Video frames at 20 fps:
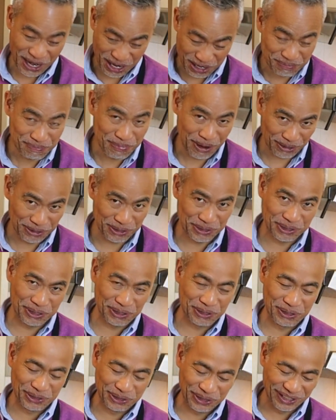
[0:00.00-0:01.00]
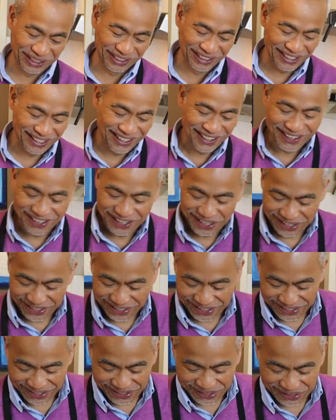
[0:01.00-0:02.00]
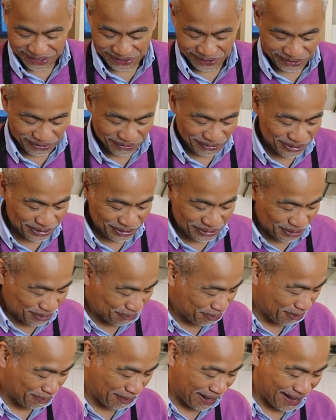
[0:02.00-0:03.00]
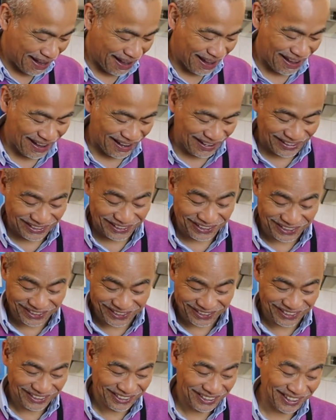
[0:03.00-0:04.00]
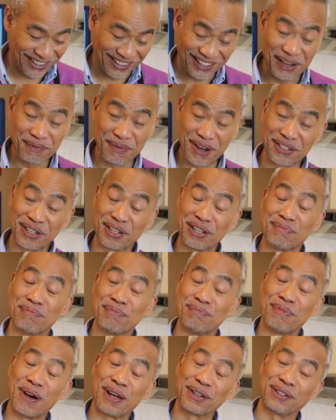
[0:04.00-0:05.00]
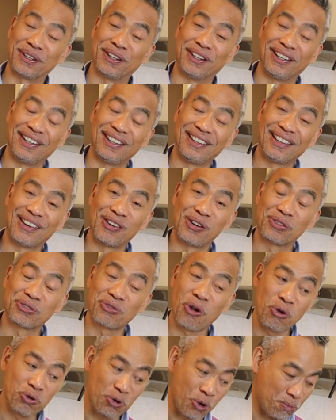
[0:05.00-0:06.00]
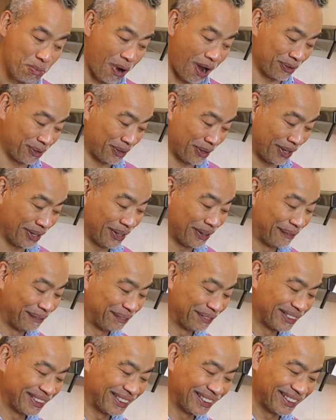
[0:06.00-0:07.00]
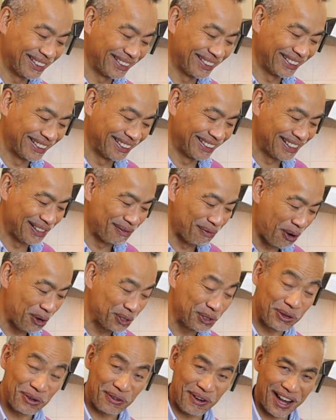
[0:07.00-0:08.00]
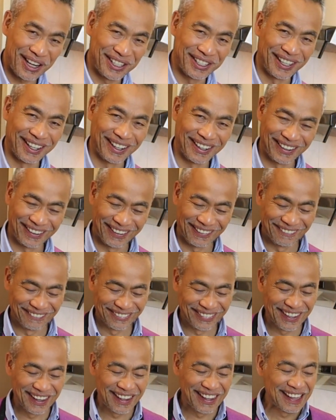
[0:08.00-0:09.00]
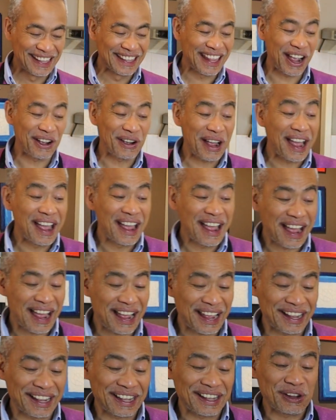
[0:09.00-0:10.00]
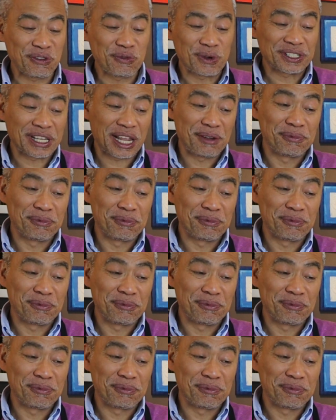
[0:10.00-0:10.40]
and butter solution was good for my hand. Yeah, imagine butter or cocoa butter. Moisturizer. Now, I was